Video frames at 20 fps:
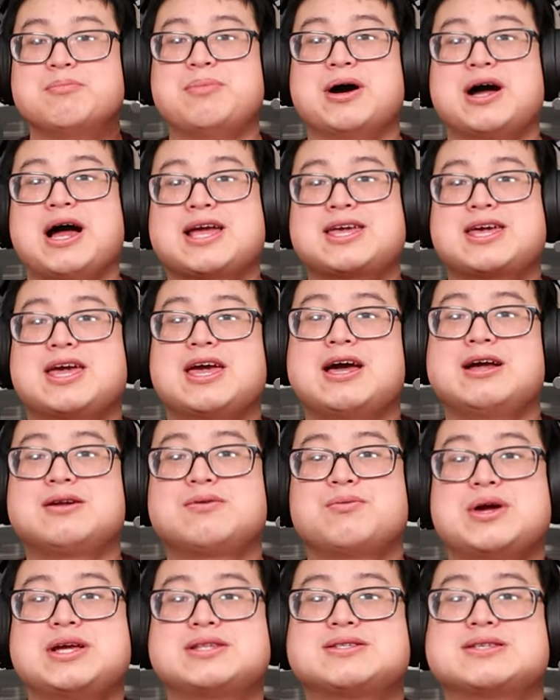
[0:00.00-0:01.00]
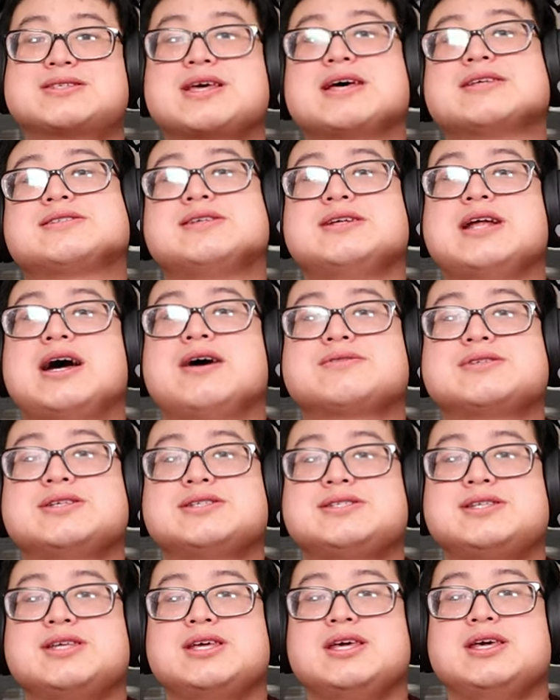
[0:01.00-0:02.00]
But I can't wait to test it out
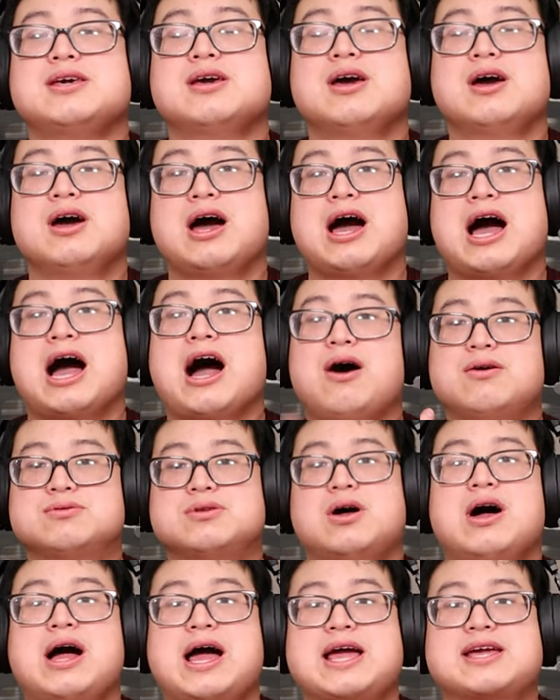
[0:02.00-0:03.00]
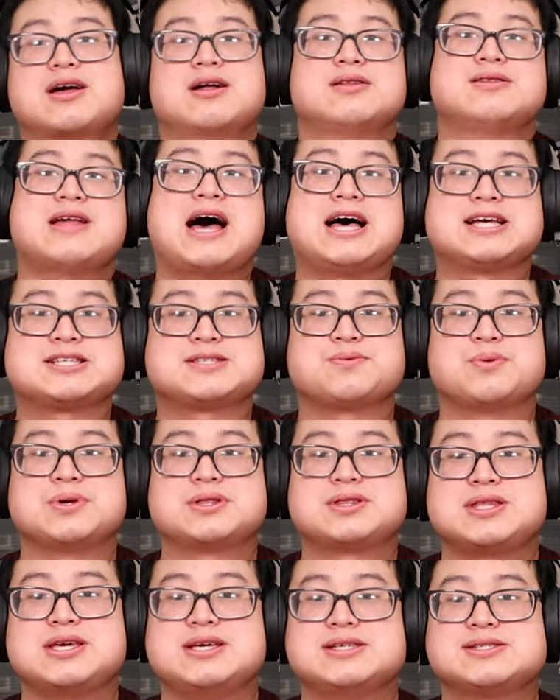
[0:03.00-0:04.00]
to see how long I could last
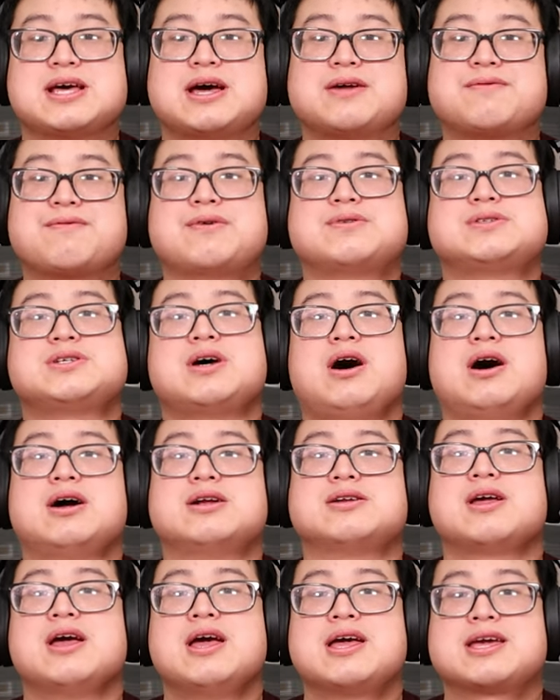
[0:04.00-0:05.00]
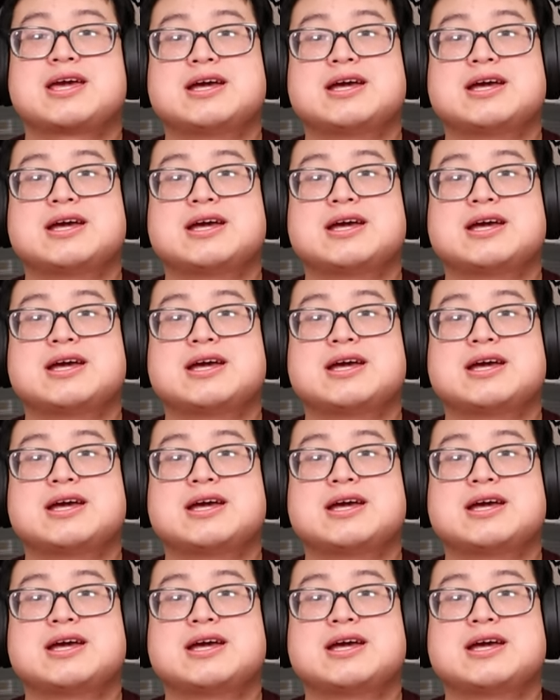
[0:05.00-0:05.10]
with these headphones on.